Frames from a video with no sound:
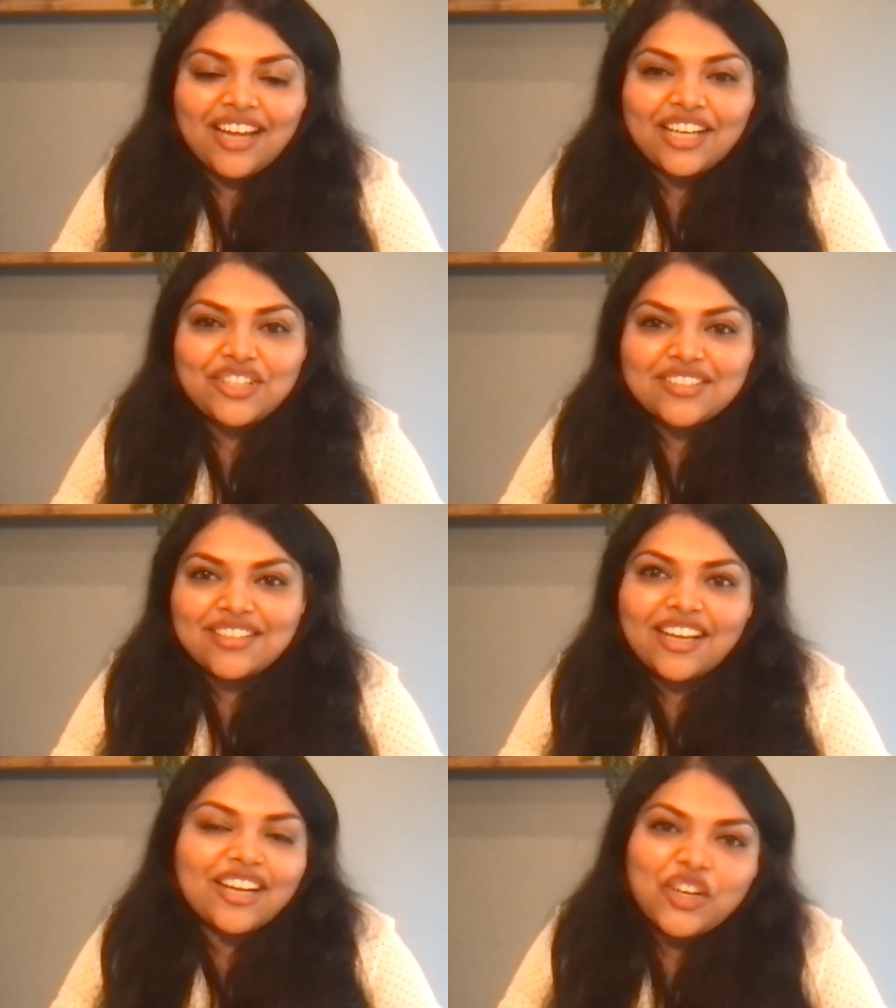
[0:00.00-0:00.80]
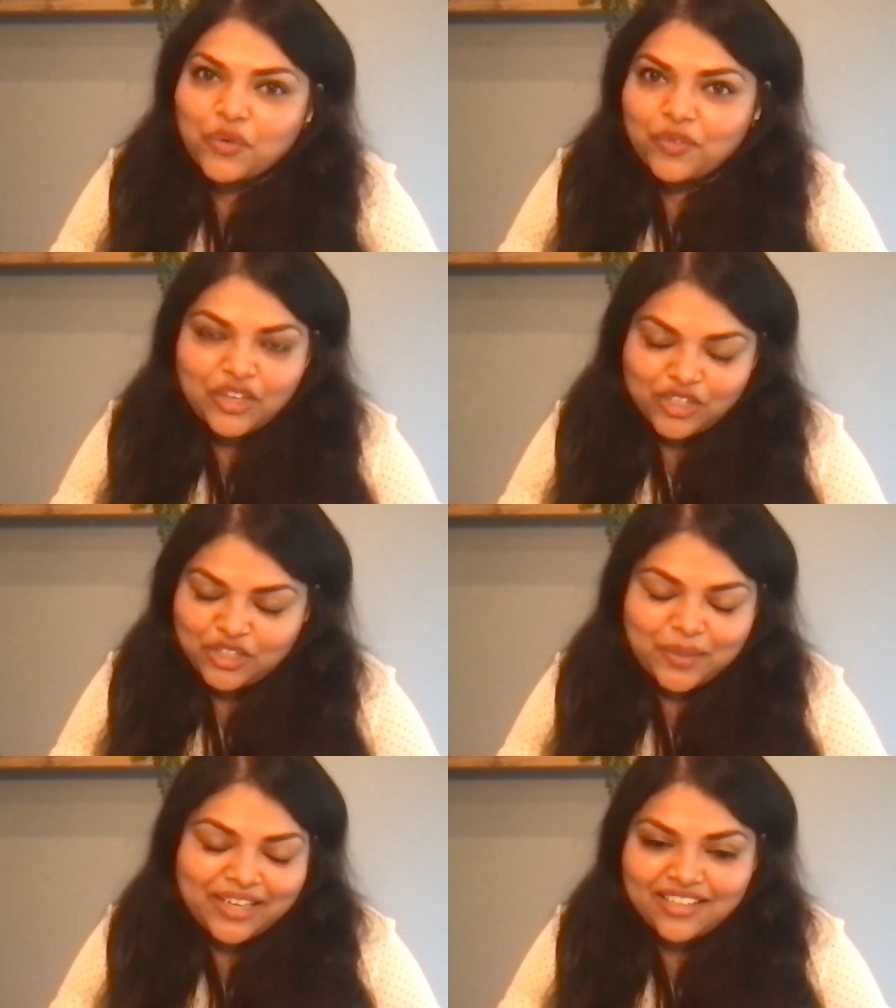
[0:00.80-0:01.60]
And she's like, no, we are not
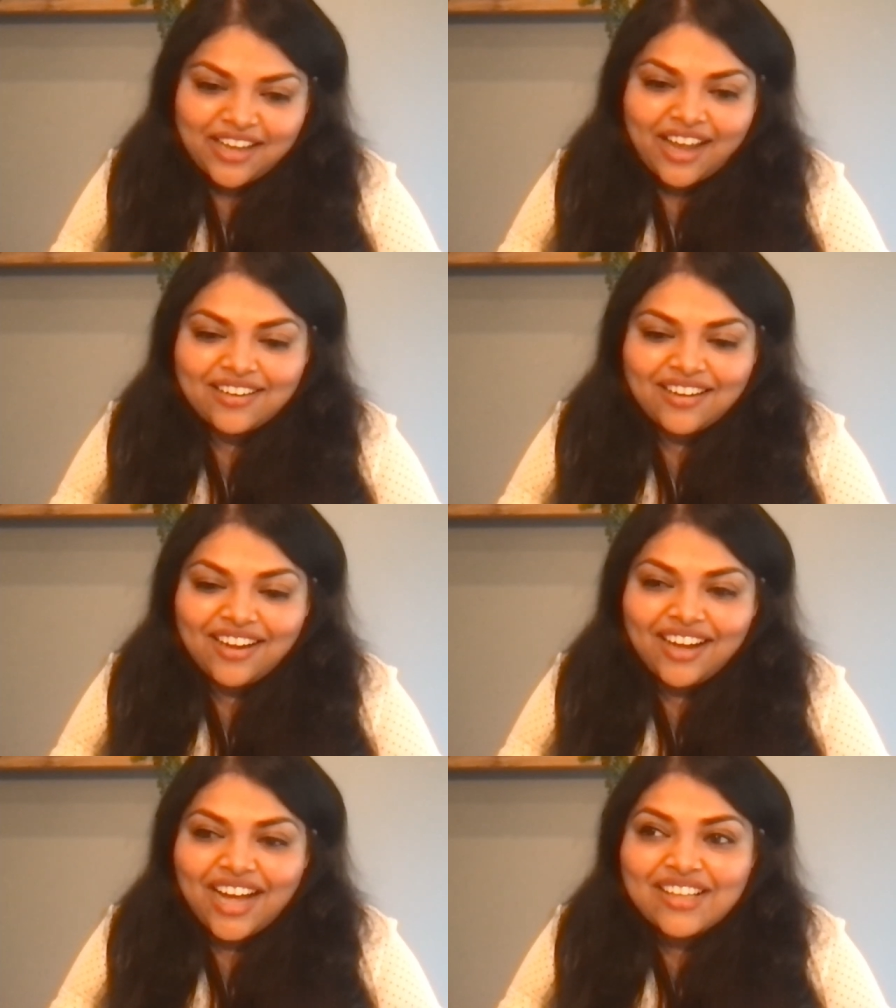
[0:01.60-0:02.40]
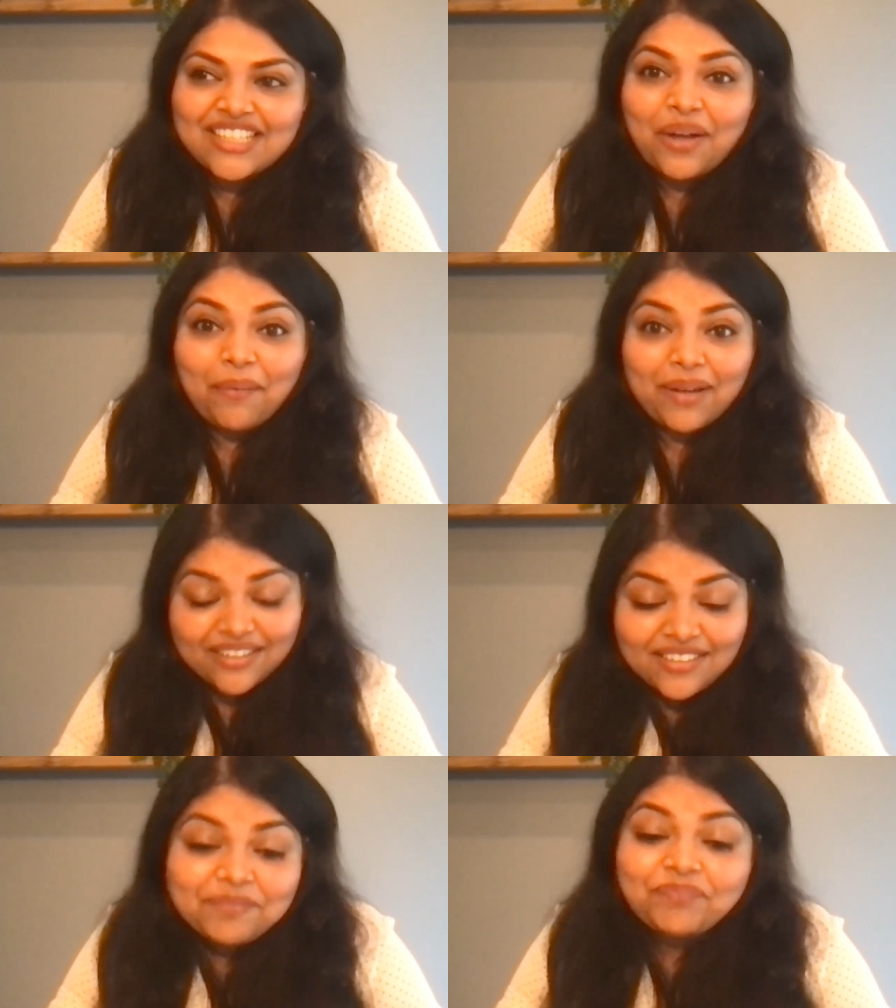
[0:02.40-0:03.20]
doing it yet. I was like,
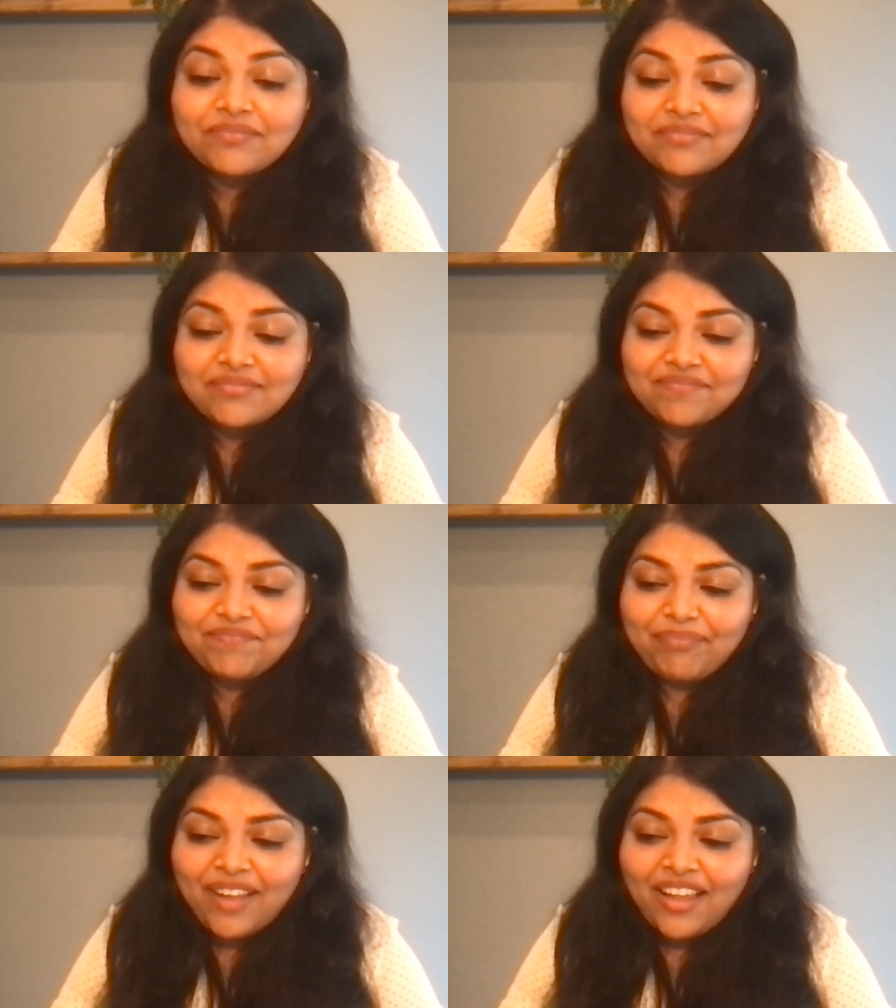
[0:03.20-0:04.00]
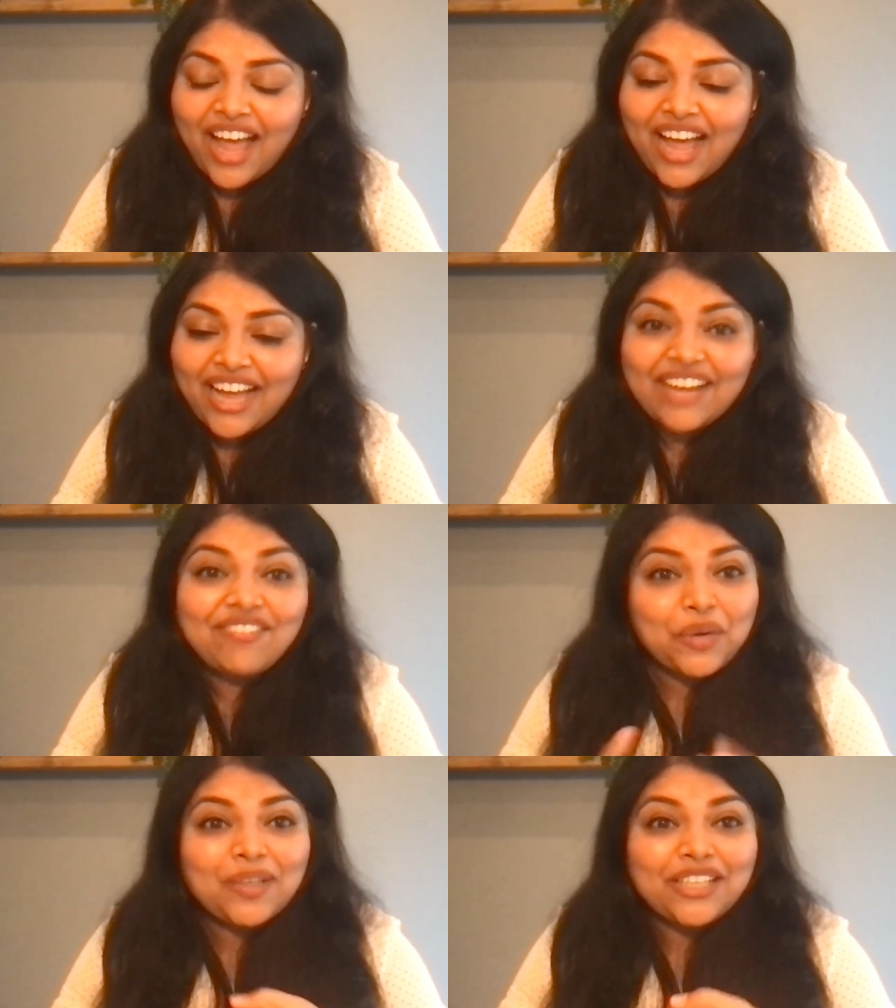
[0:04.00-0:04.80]
well, I have
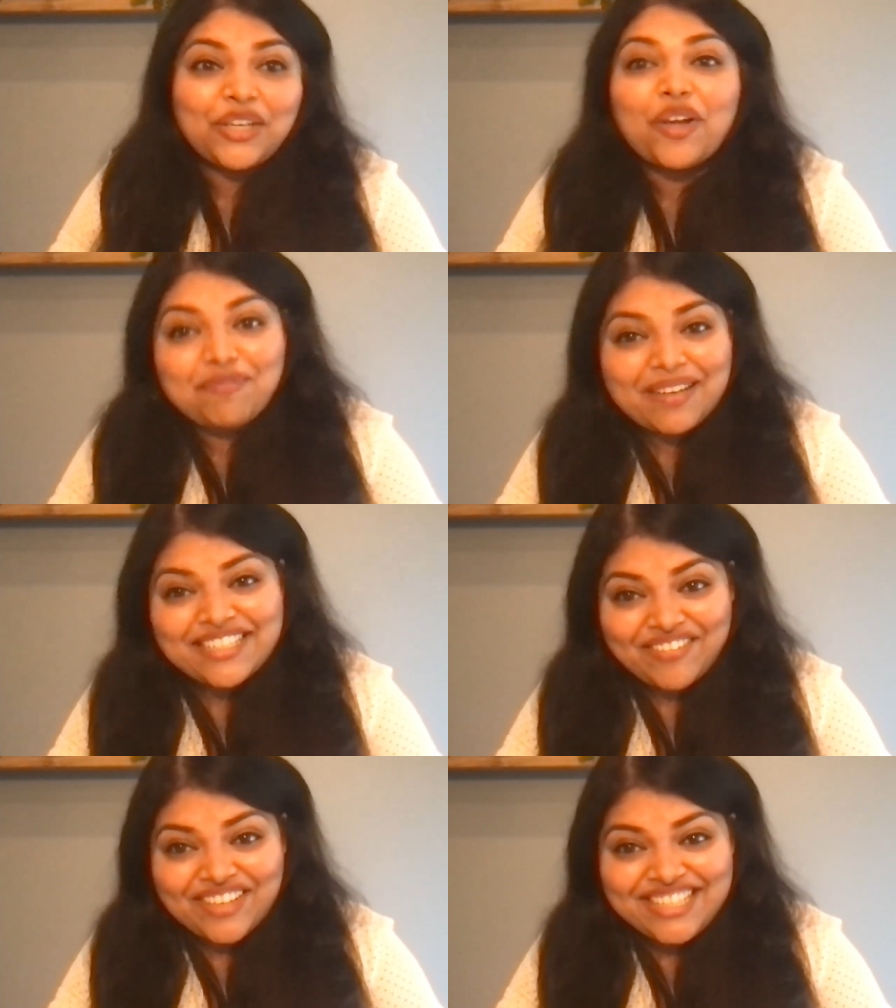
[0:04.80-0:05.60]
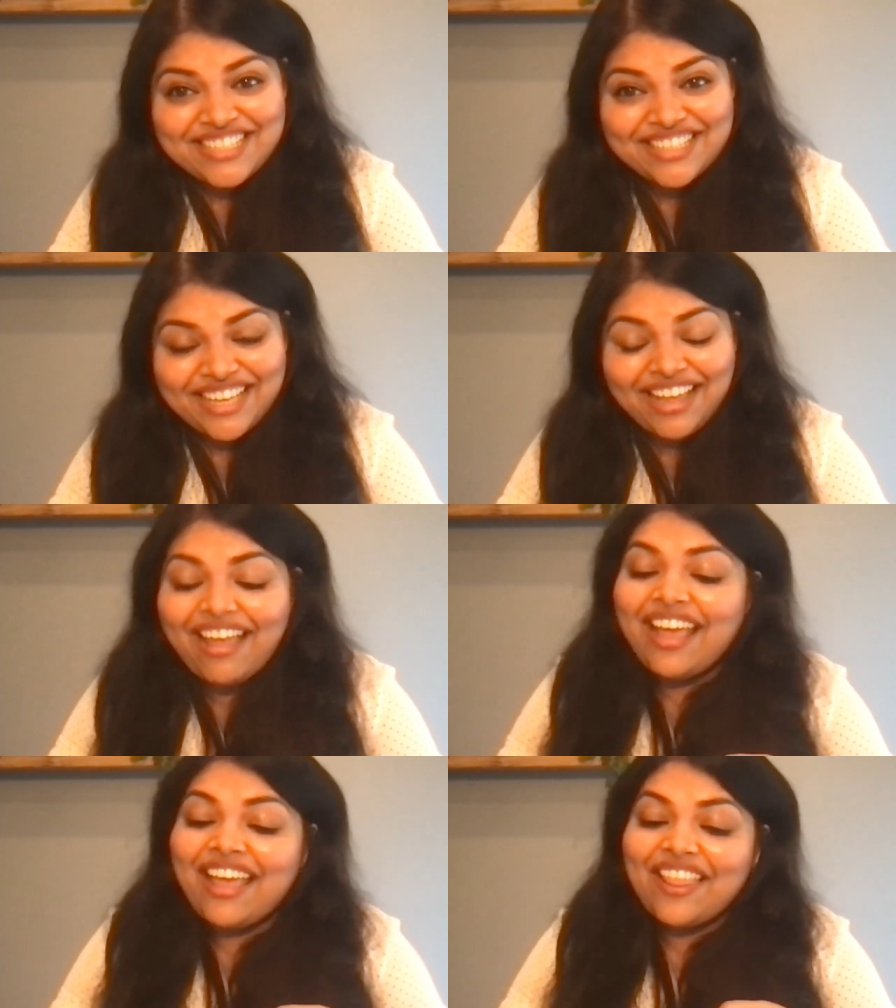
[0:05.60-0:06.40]
liquidated all of my savings.
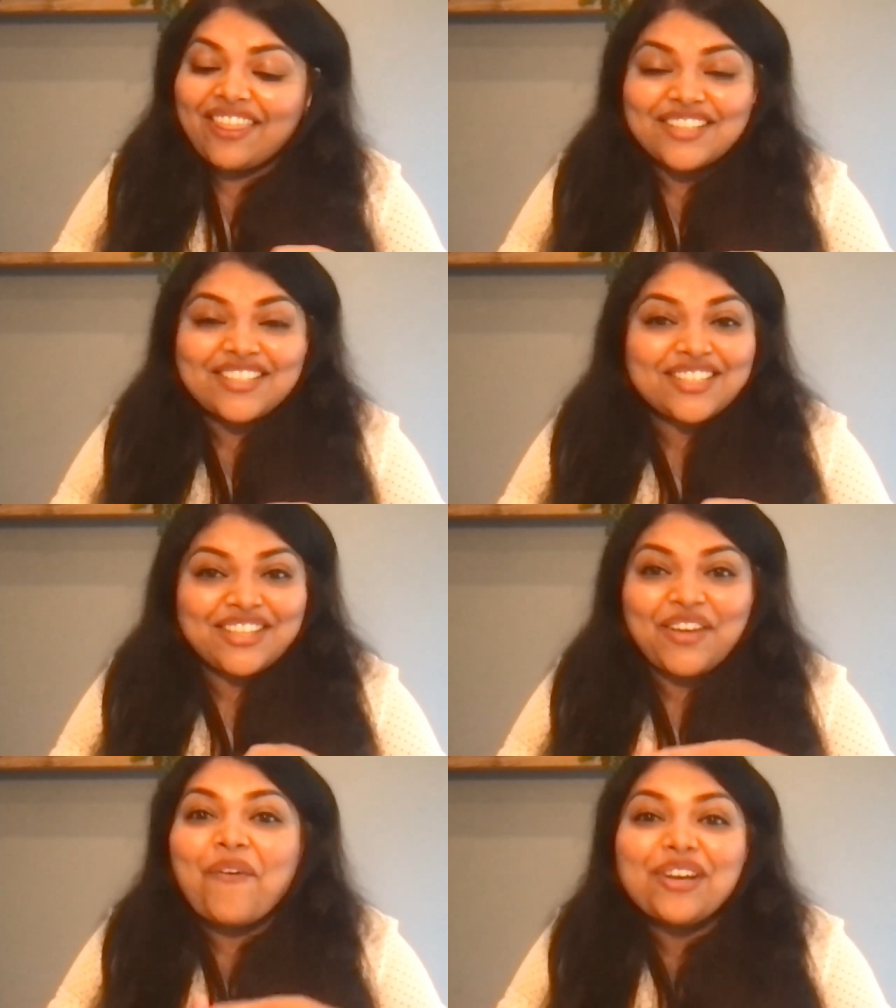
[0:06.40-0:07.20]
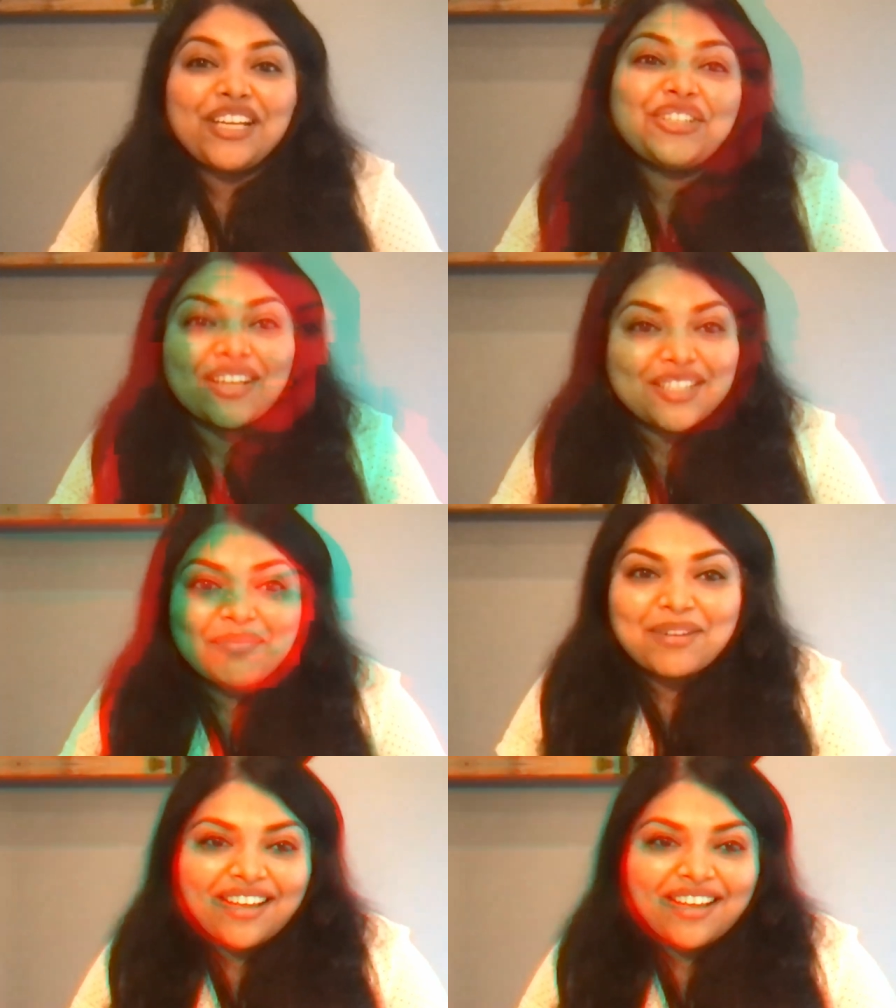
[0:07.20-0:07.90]
This is the only chance I'm going to